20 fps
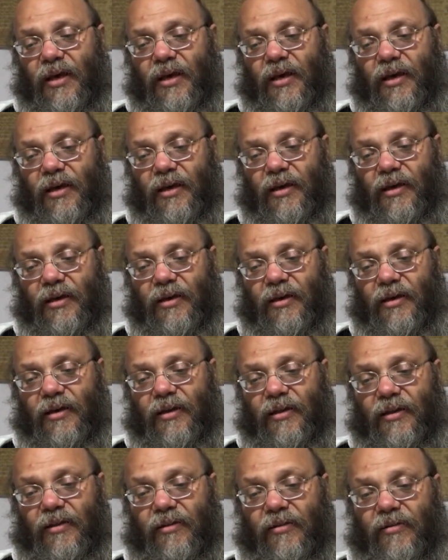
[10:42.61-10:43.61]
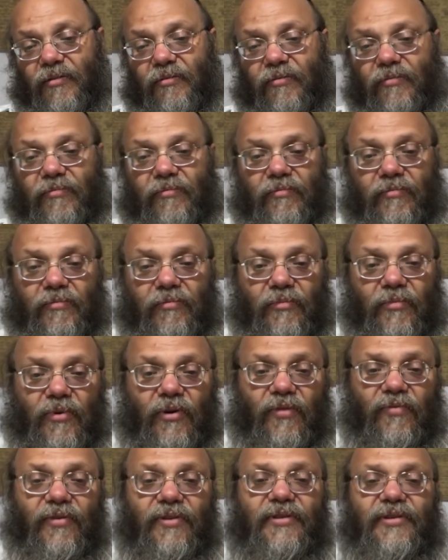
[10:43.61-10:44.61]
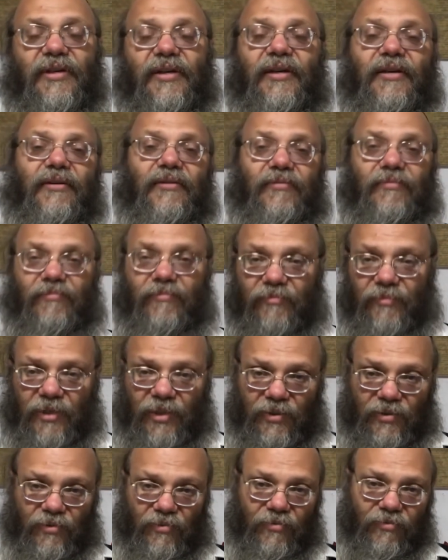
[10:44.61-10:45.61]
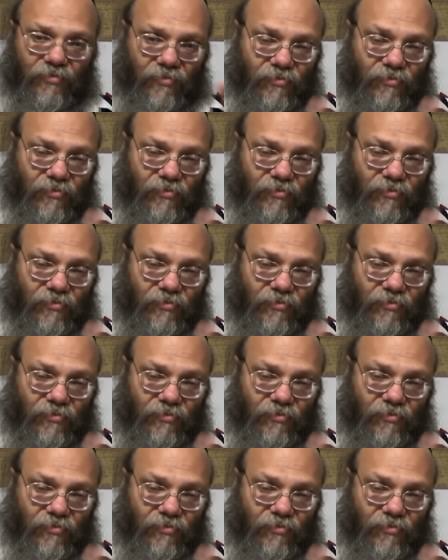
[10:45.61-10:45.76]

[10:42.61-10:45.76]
and obviously there's